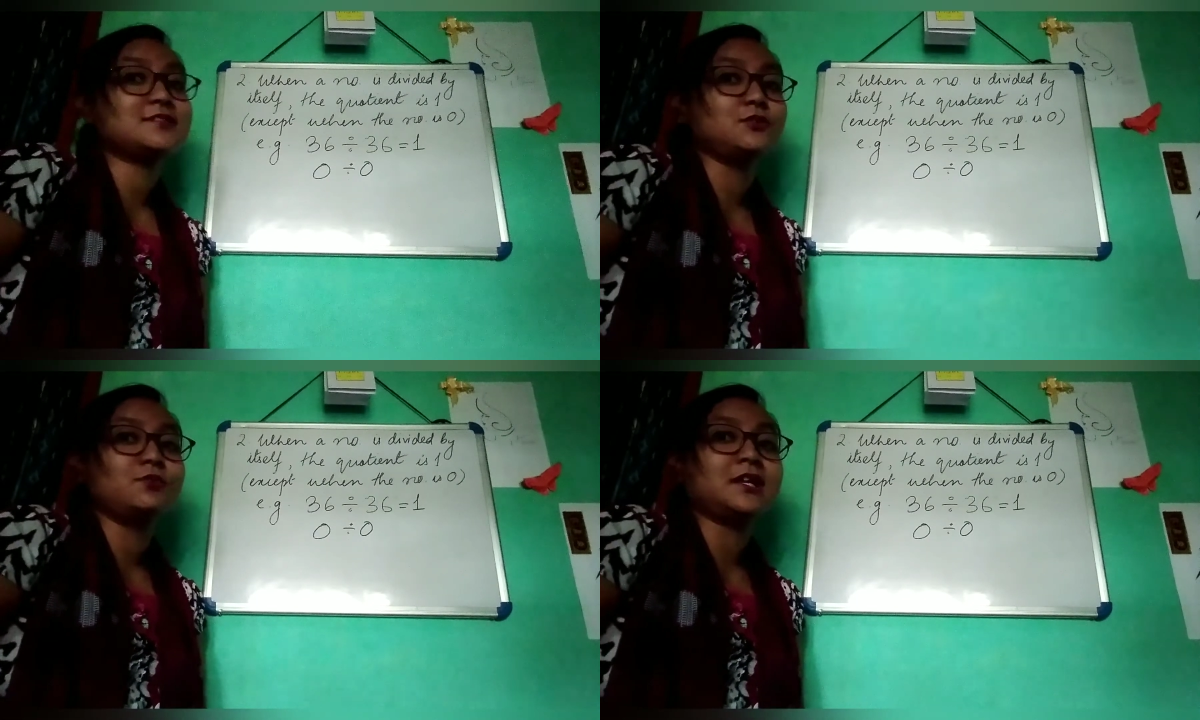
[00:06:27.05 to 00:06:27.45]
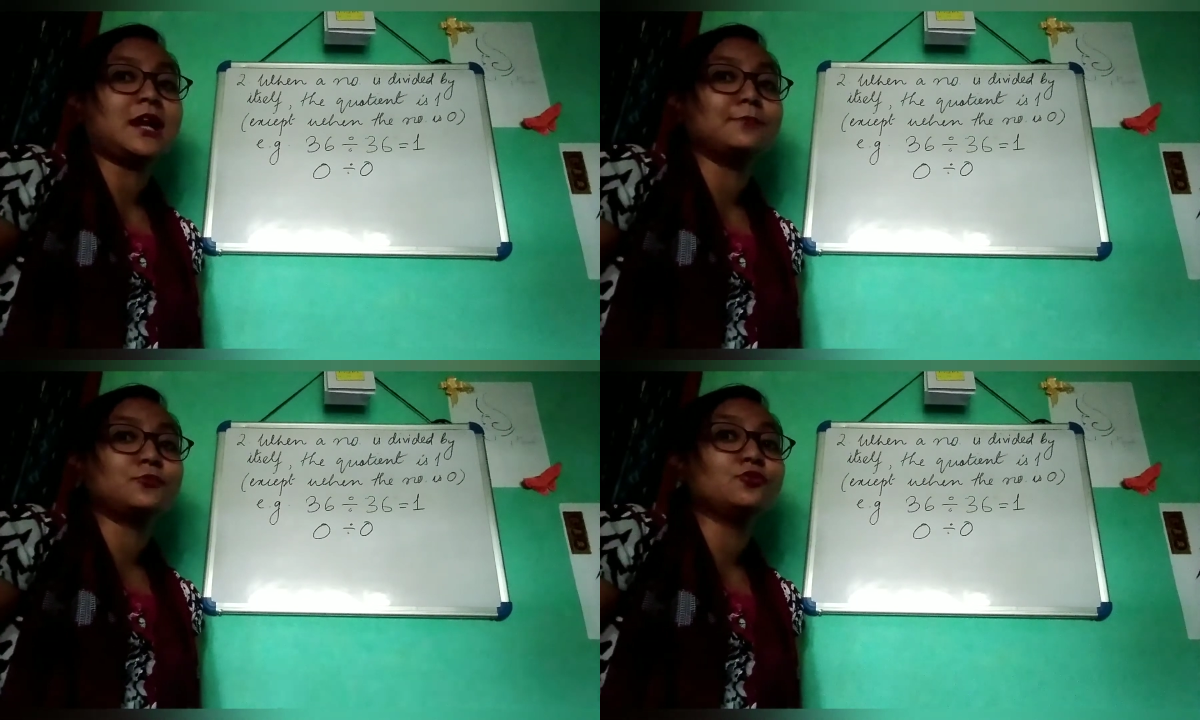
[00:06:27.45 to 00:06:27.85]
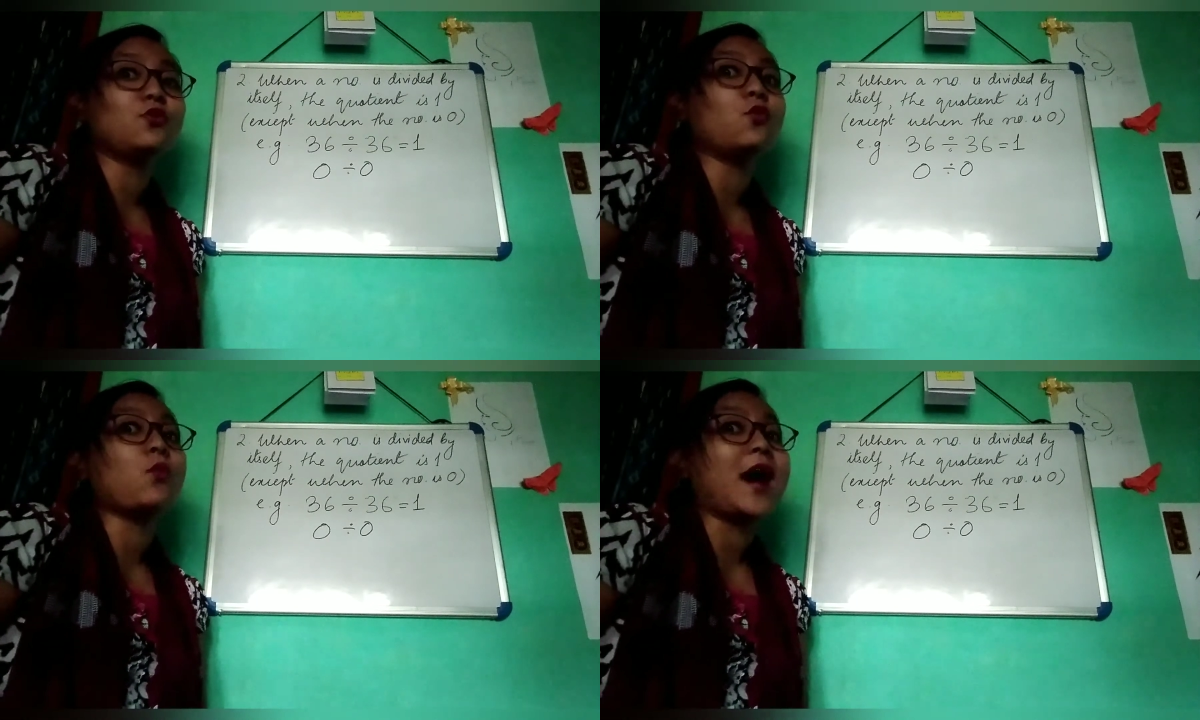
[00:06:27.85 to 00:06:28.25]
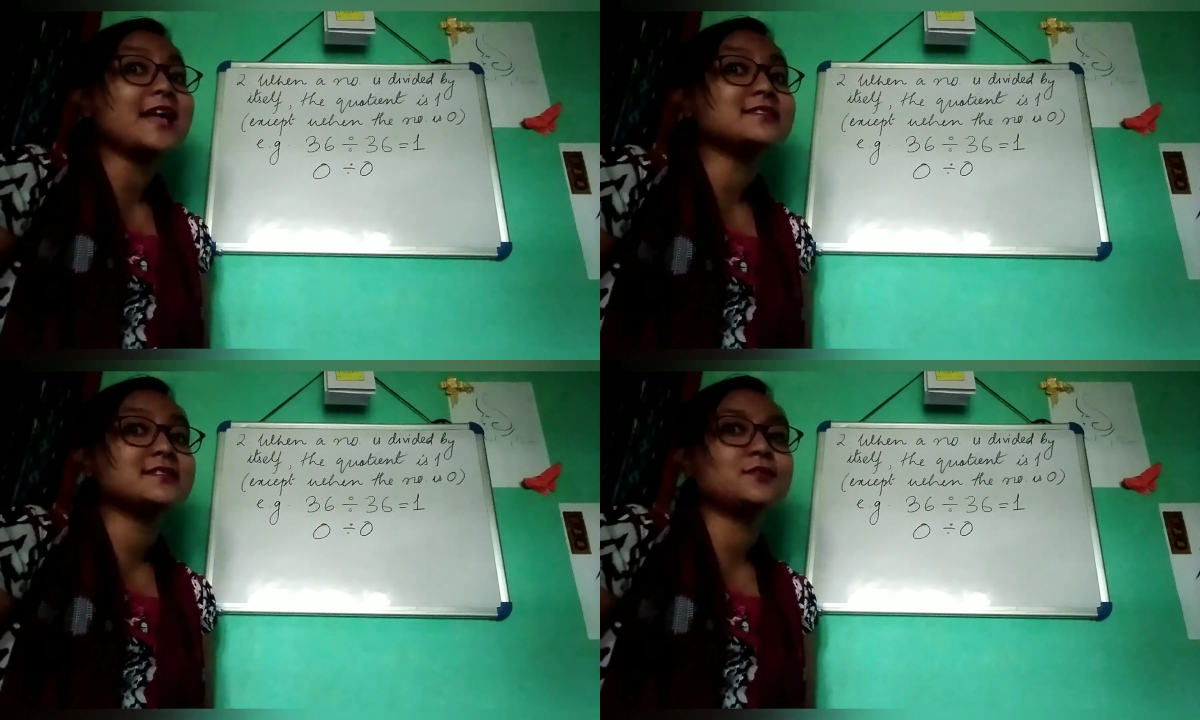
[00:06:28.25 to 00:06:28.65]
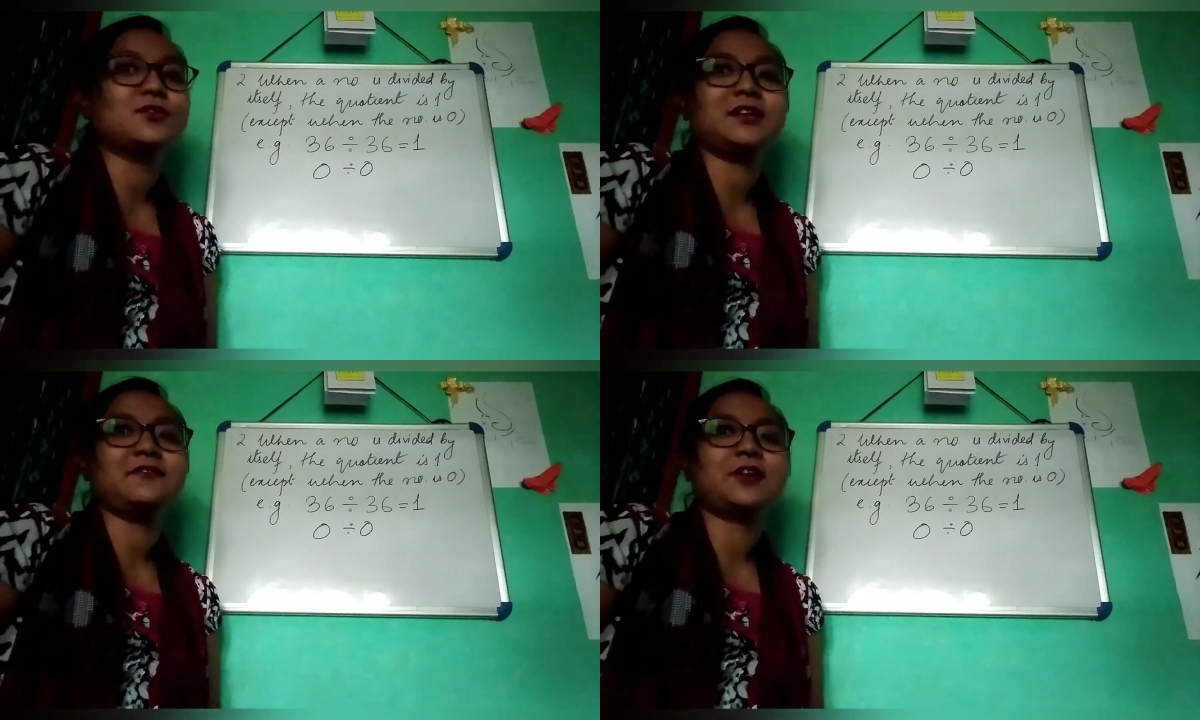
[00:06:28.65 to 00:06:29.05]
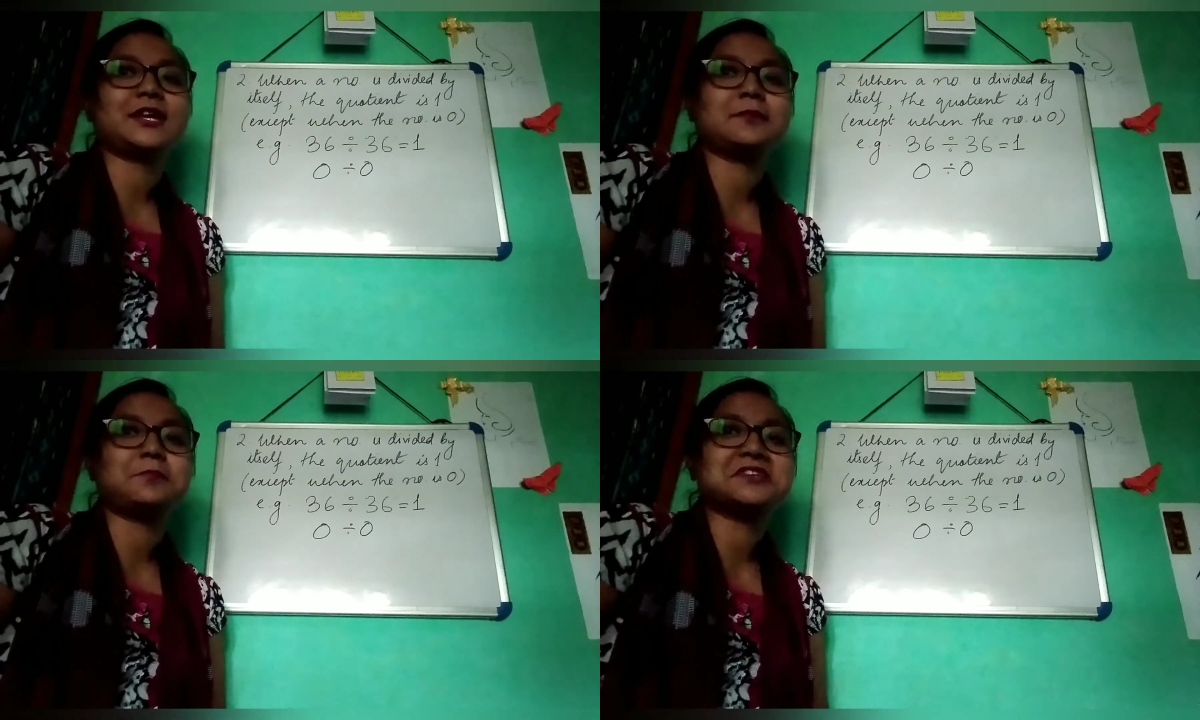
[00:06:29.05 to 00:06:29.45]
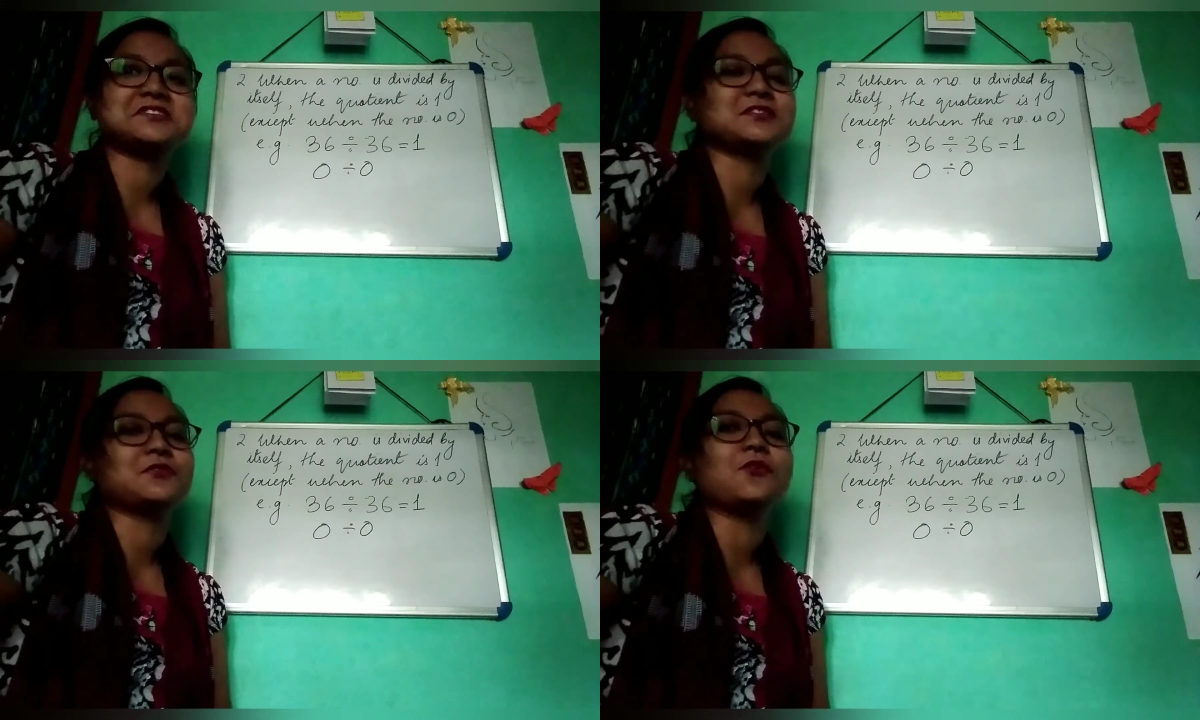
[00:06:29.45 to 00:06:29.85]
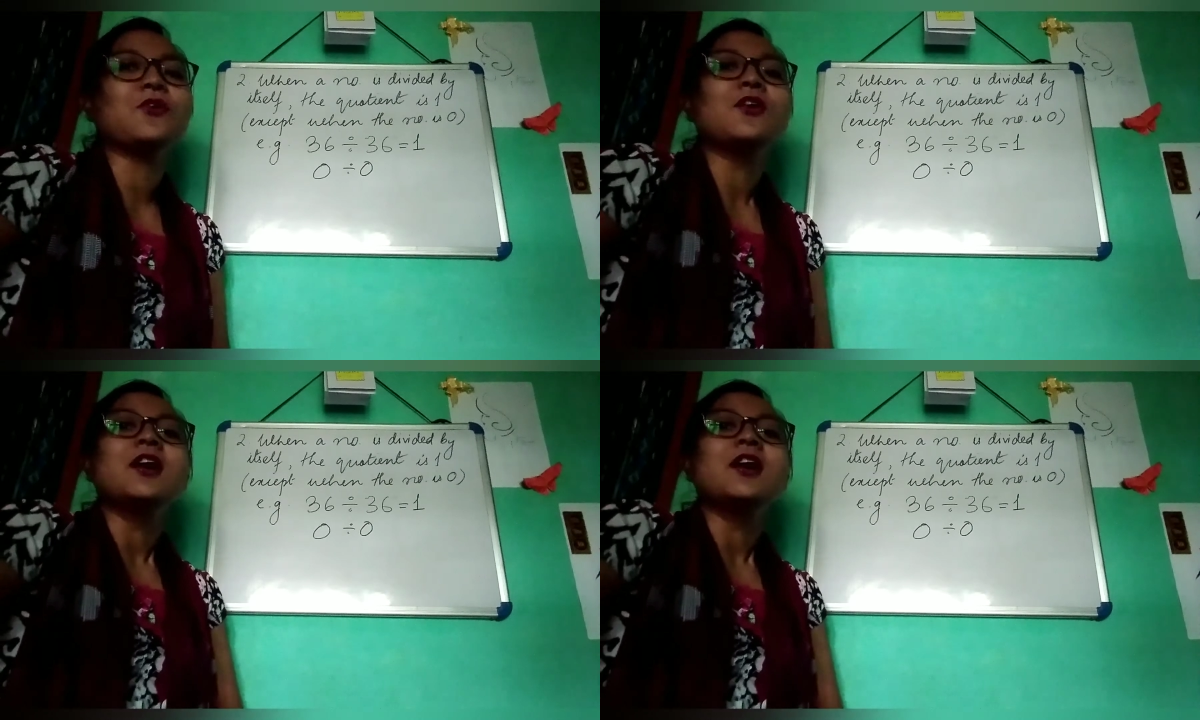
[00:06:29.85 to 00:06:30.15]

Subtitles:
you will come to know why 0 divided by 0